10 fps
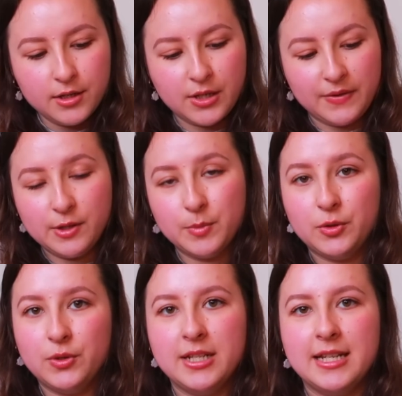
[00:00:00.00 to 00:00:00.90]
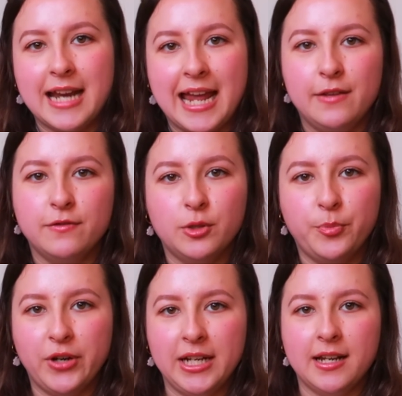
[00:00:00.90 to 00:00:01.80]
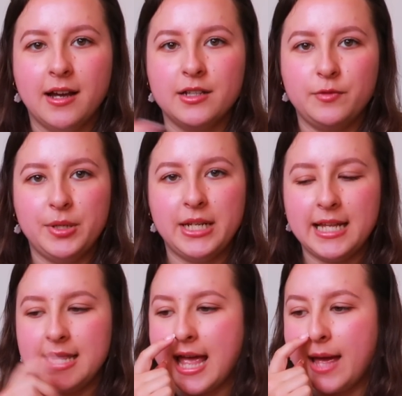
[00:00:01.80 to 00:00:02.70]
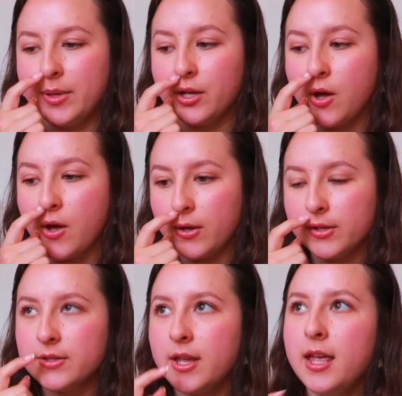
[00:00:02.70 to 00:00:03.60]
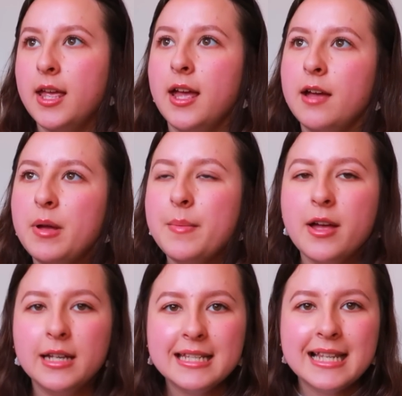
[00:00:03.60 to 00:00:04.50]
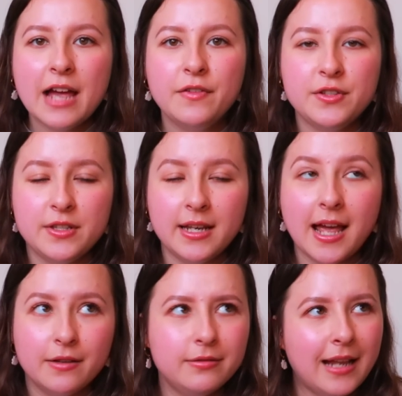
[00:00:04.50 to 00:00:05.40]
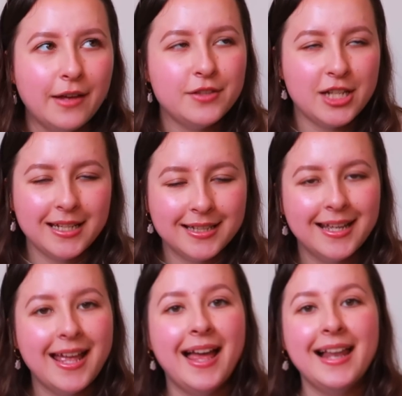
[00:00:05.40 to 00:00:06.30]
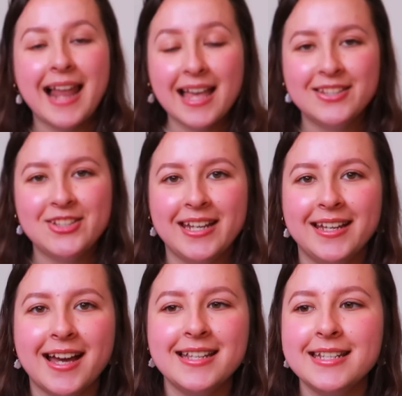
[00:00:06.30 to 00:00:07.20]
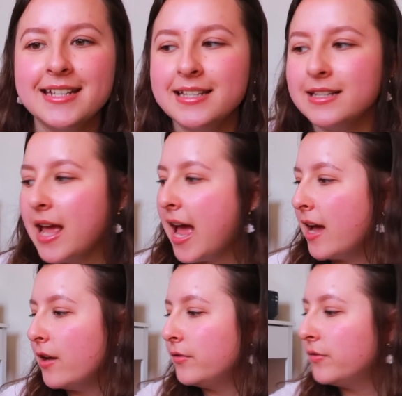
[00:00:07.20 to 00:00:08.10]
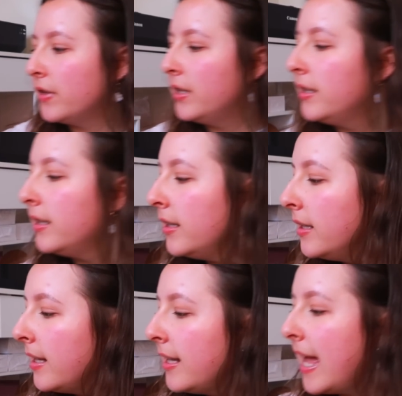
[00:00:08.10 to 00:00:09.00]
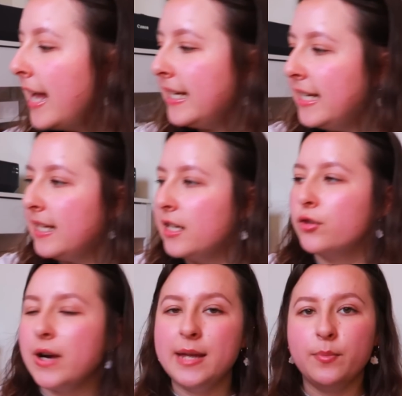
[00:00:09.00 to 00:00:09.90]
So if someone ordered an A4 print, I'd have put it in there, because at my markets last year, I didn't have any grey